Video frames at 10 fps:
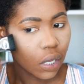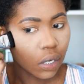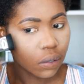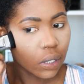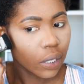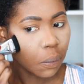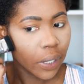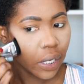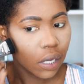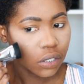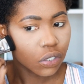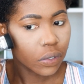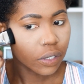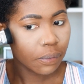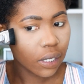I don't like my
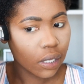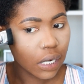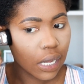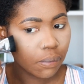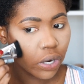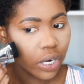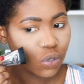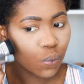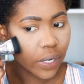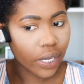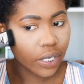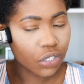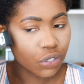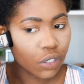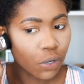contour being elaborate when I
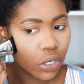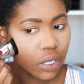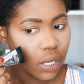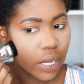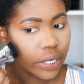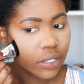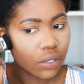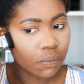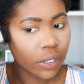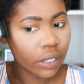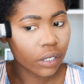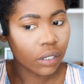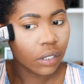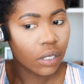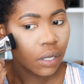do smoky eyes, so I'm gonna
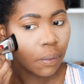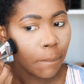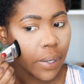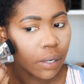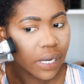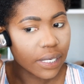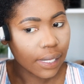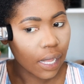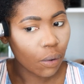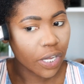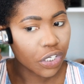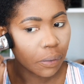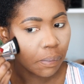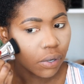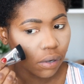minimize how much I
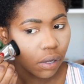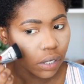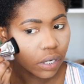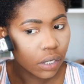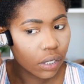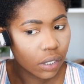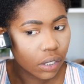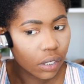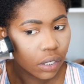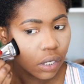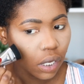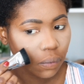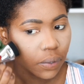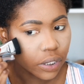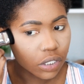put on. I
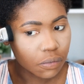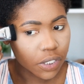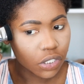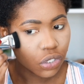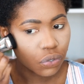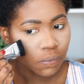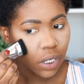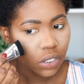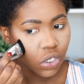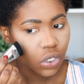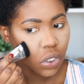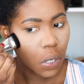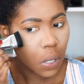don't want it to be too much